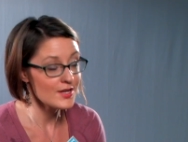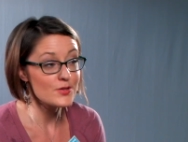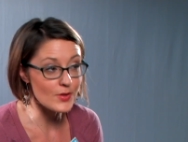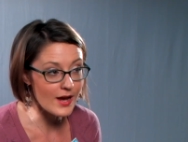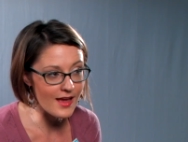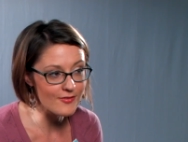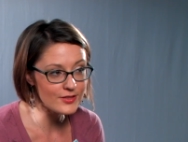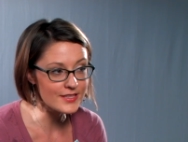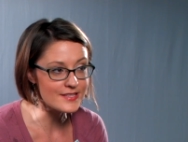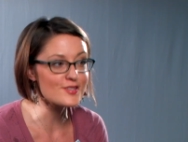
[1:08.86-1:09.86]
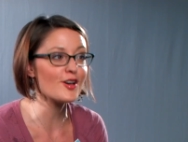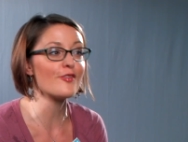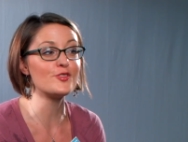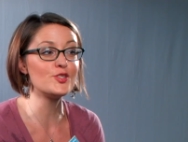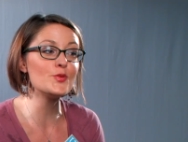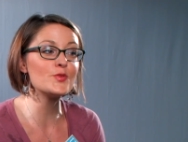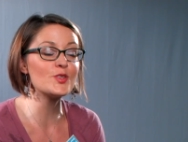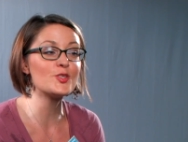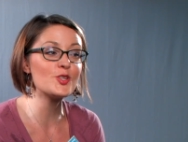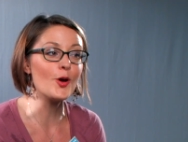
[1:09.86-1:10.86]
So I have a list of do's
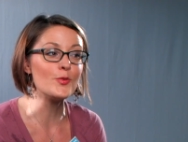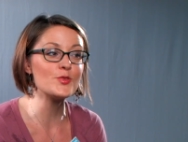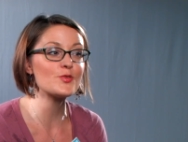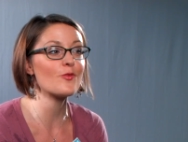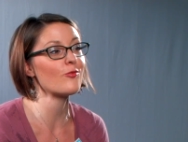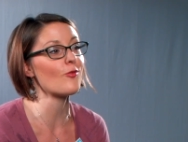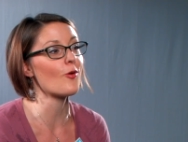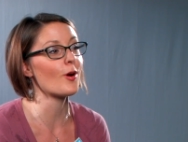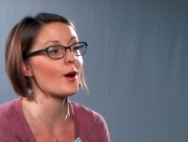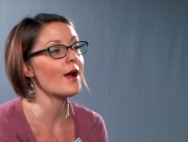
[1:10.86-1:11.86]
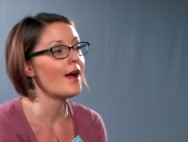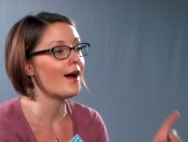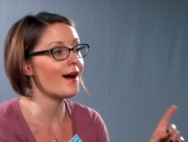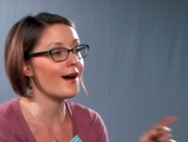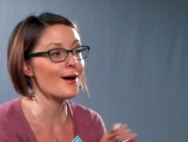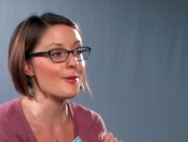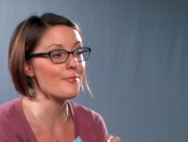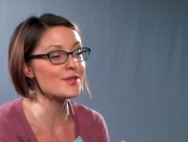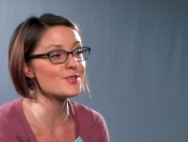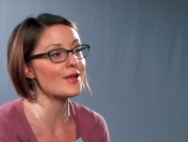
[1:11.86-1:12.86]
and don'ts for
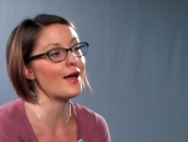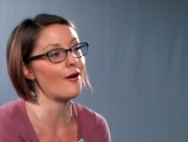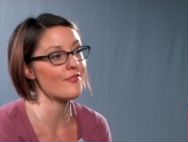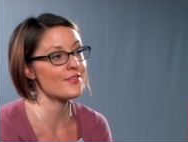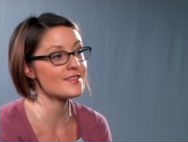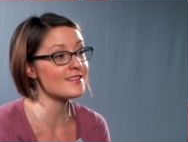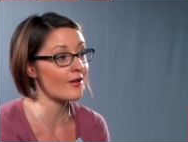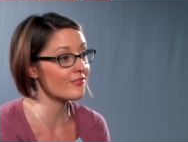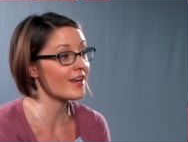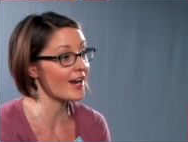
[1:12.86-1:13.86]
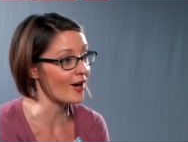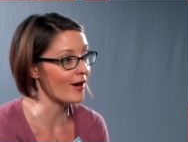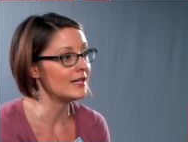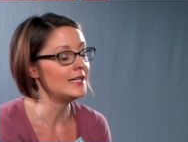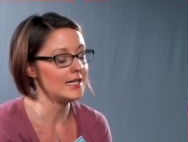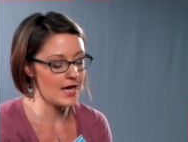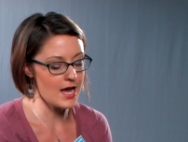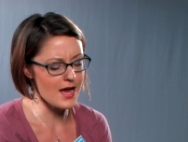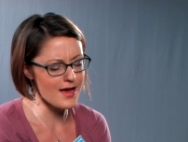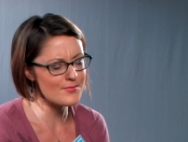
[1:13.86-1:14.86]
mental health self-care.
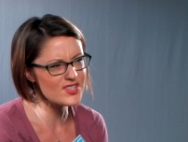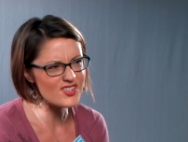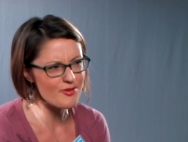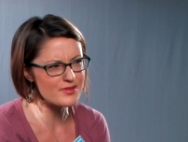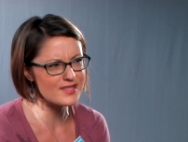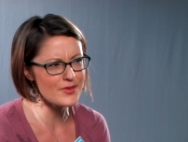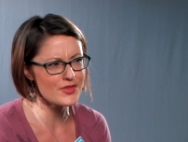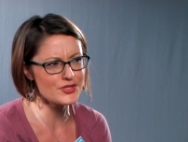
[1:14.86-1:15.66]
I'm gonna start with some of the